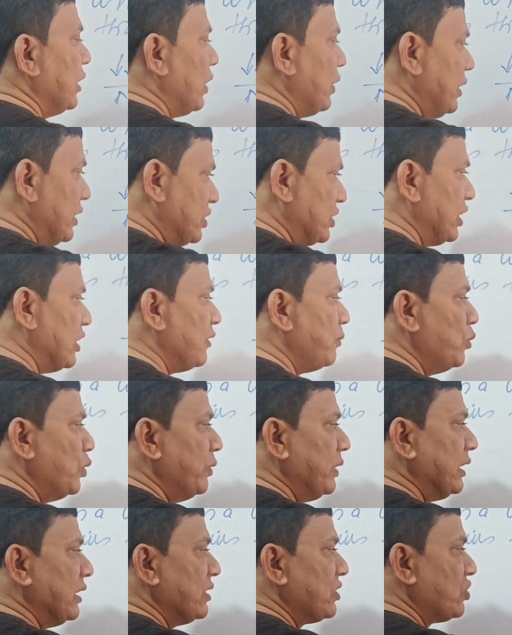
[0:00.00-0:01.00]
Now, instead of
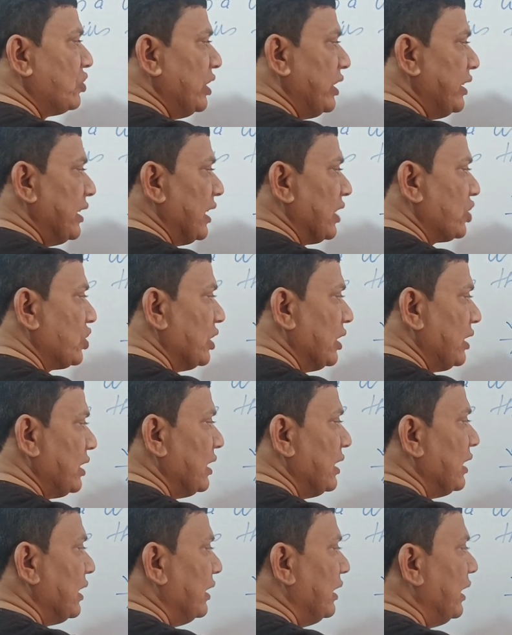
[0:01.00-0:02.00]
moving in straight direction,
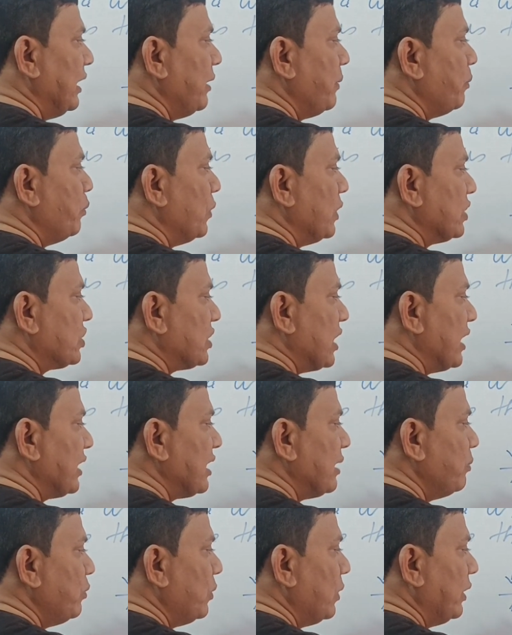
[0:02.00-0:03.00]
they
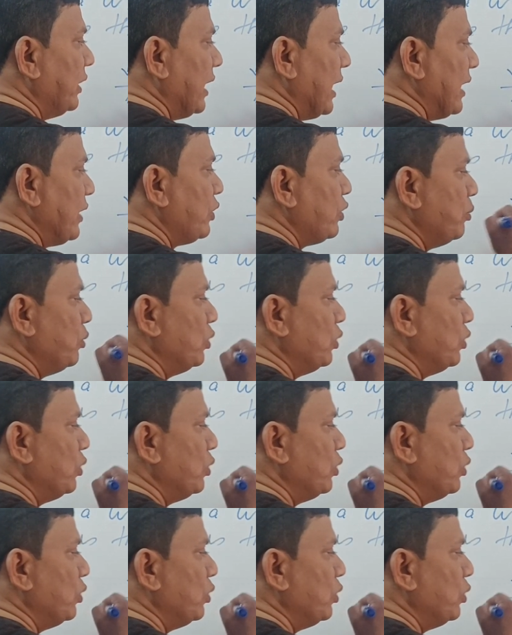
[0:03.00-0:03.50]
had